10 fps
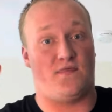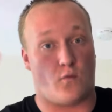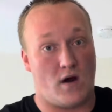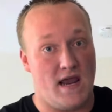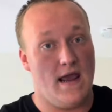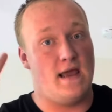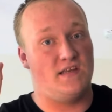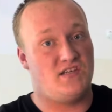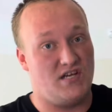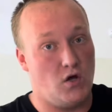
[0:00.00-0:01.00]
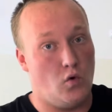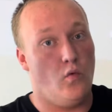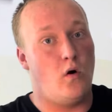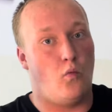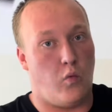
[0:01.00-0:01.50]
3, 2,
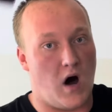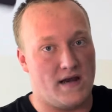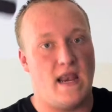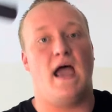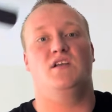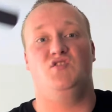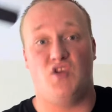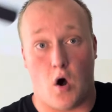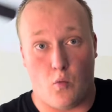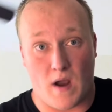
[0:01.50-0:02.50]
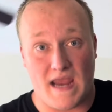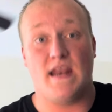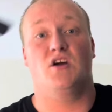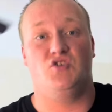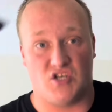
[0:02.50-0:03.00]
1, don't
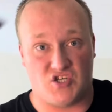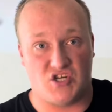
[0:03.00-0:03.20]
wait, just